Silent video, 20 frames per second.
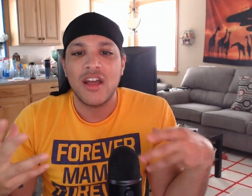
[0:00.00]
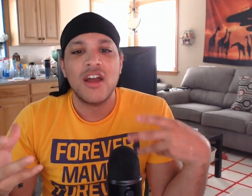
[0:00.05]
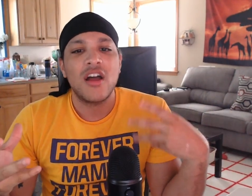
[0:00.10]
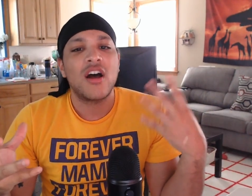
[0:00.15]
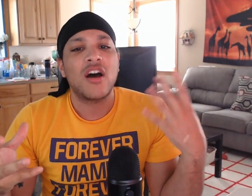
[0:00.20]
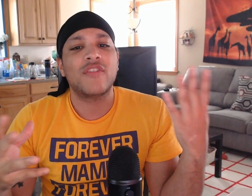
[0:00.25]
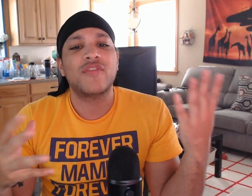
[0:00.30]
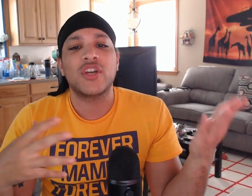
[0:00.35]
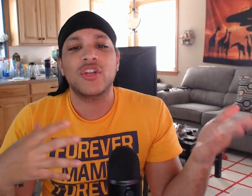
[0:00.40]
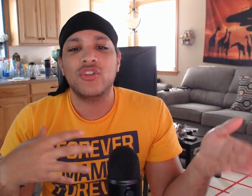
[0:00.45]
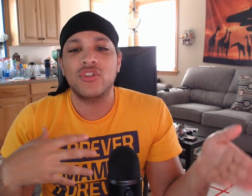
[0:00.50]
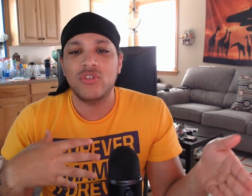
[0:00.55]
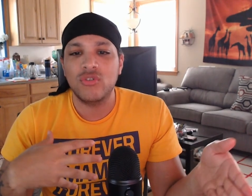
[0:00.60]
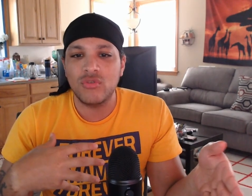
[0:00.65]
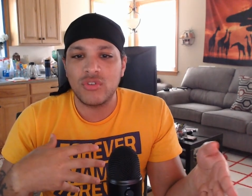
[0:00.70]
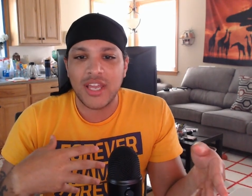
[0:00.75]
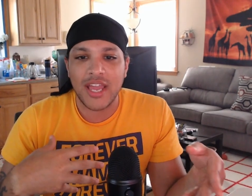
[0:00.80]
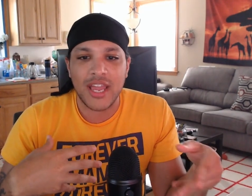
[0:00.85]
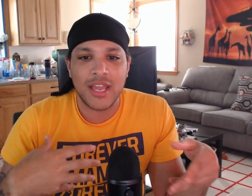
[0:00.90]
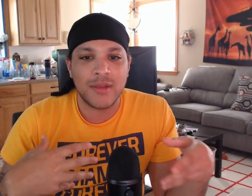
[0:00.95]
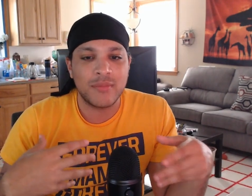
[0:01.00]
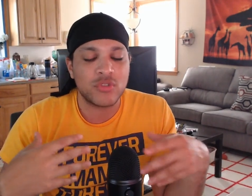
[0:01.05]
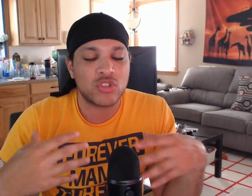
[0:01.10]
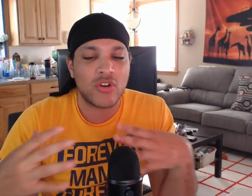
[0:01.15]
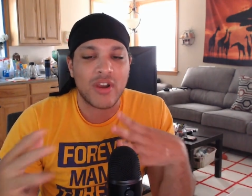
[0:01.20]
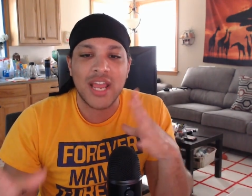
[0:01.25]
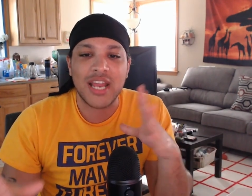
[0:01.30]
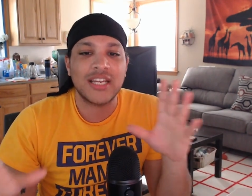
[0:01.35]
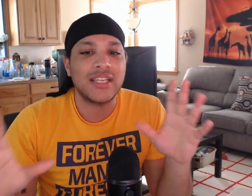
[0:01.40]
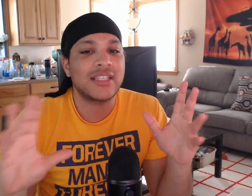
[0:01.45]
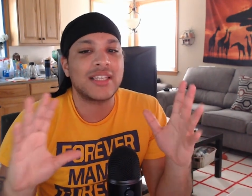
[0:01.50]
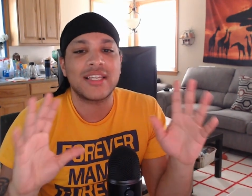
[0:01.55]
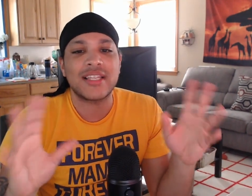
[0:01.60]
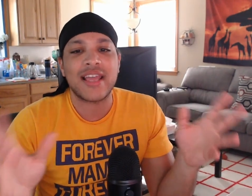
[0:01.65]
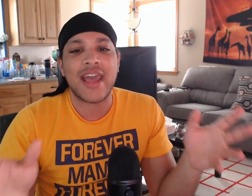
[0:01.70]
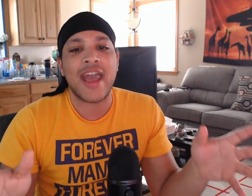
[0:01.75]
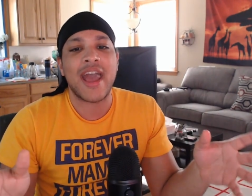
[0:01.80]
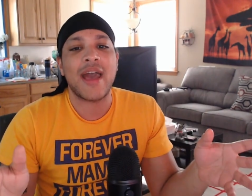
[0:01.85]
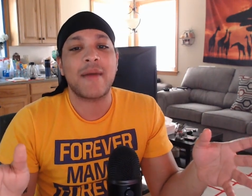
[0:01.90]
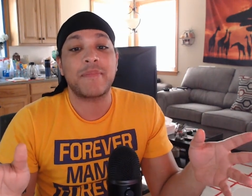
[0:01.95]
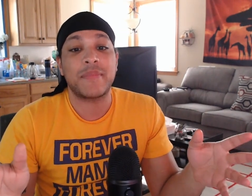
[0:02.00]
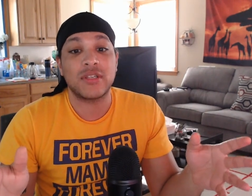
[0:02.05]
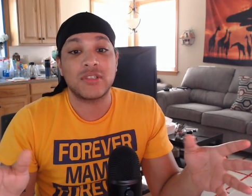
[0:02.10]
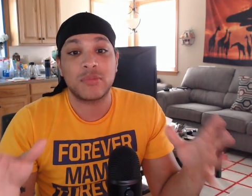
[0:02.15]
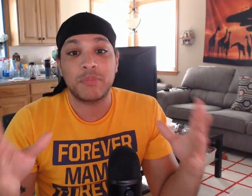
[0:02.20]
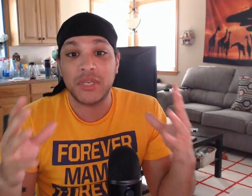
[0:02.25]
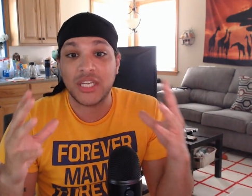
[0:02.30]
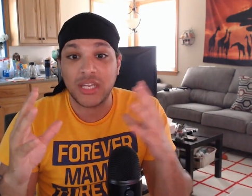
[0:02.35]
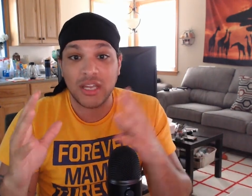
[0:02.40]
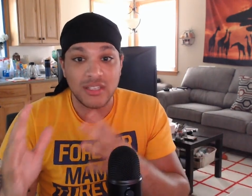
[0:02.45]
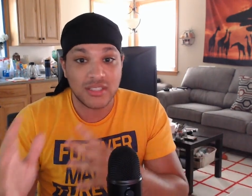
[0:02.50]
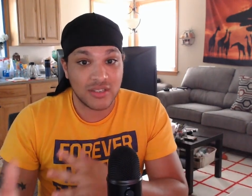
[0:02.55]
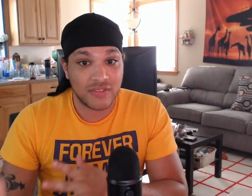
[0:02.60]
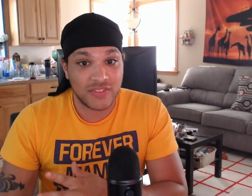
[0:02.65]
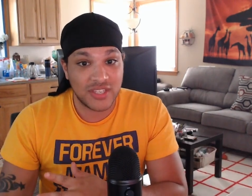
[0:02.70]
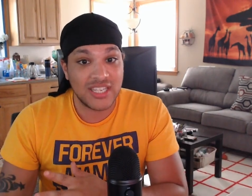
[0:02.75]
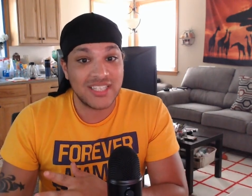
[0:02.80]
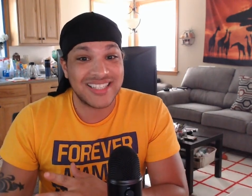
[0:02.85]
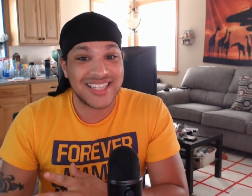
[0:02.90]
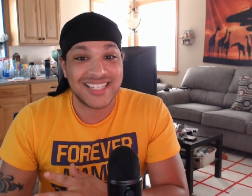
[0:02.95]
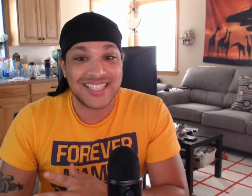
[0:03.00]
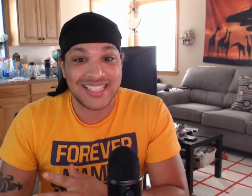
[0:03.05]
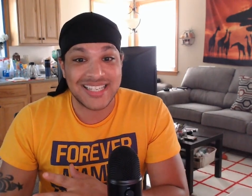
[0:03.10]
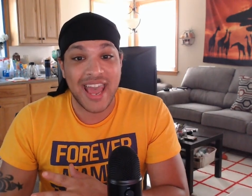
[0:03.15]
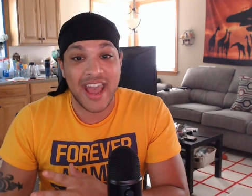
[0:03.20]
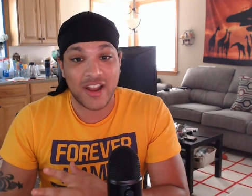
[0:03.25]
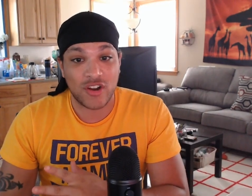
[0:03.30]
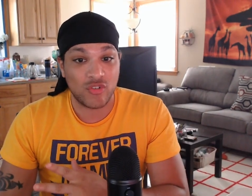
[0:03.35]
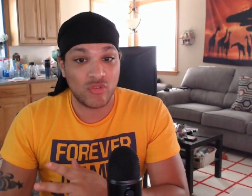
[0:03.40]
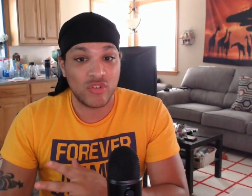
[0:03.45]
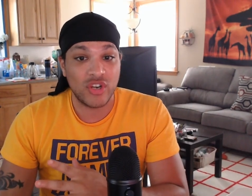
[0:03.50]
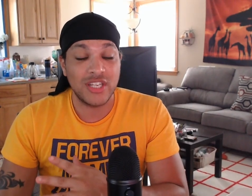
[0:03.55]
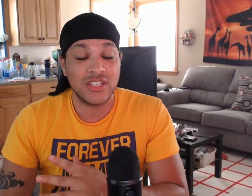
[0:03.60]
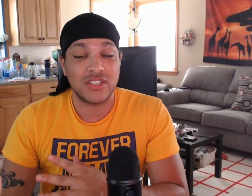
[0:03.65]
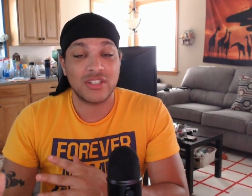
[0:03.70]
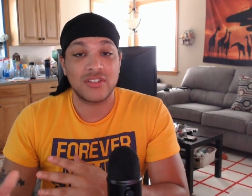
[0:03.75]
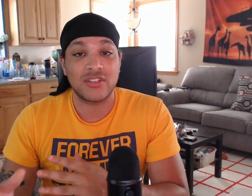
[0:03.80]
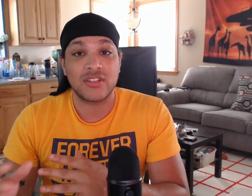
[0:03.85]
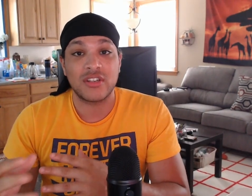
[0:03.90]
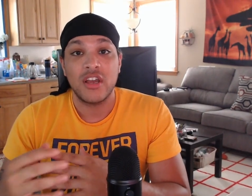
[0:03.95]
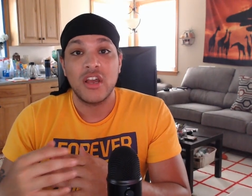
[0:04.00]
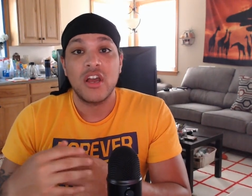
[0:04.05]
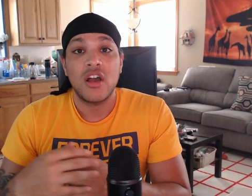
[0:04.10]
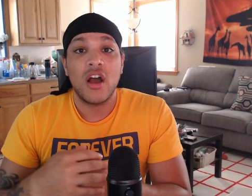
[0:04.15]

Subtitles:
of their new games or anything that happens, because of these exact reasons.